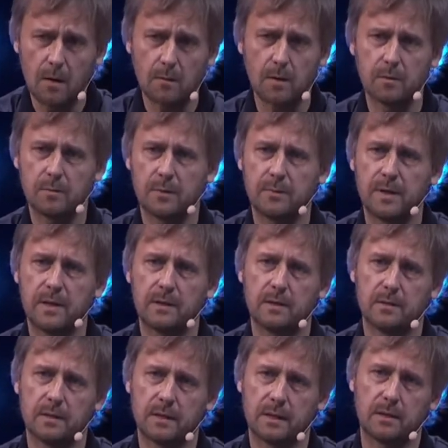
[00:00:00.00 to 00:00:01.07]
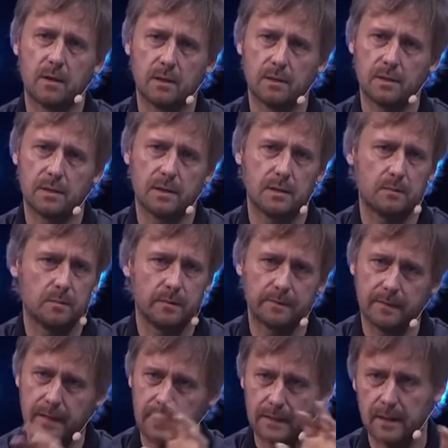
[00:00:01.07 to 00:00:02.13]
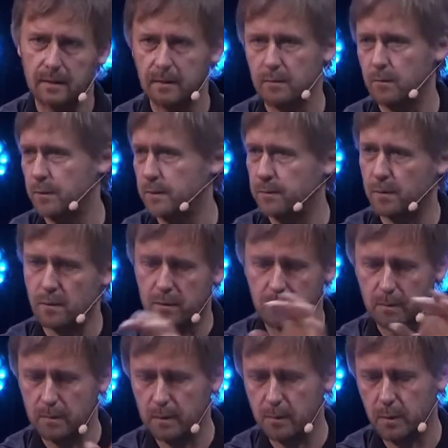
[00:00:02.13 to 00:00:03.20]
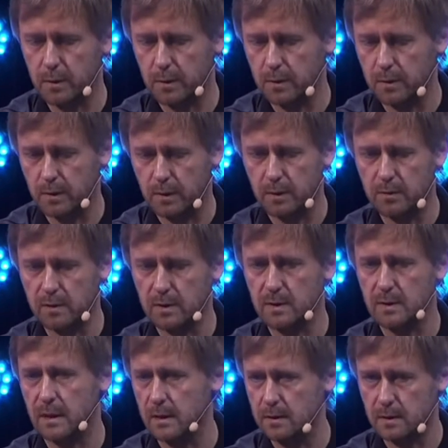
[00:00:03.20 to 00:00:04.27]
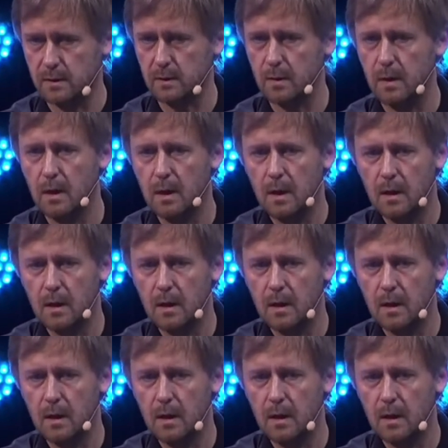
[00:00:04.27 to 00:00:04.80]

our own proprietary technology that we've again reworked to a huge extent. So